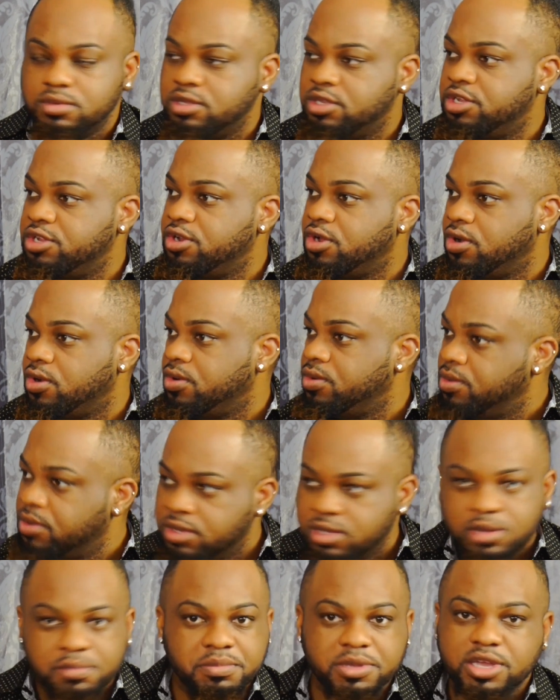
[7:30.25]
be on
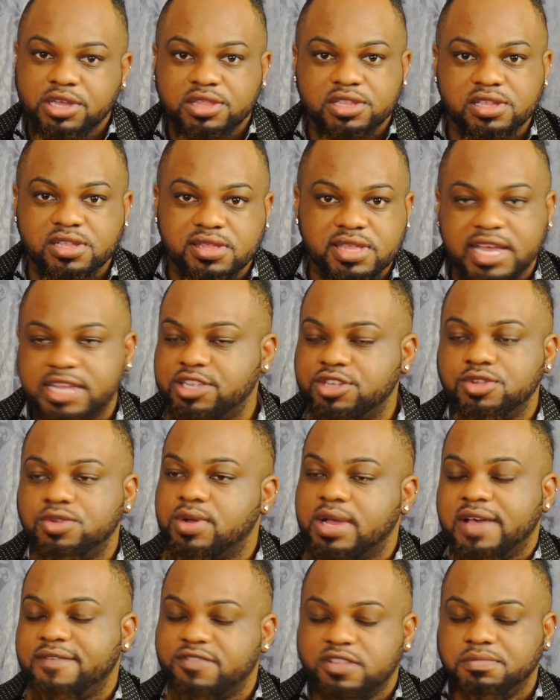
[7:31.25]
the other side. You
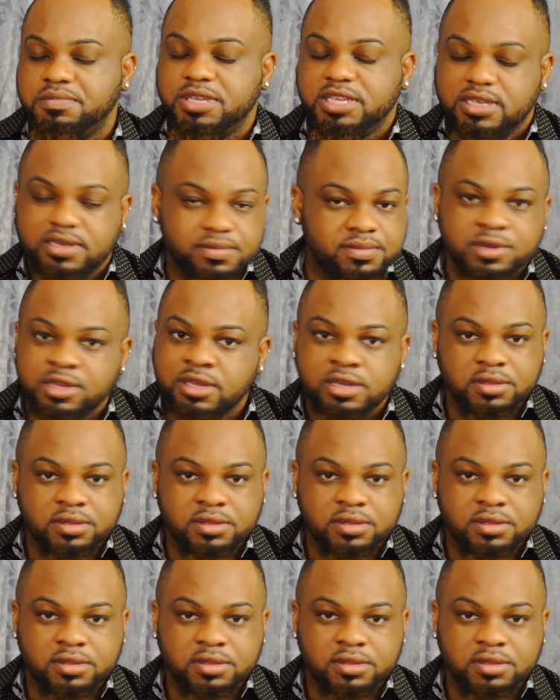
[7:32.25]
don't have to be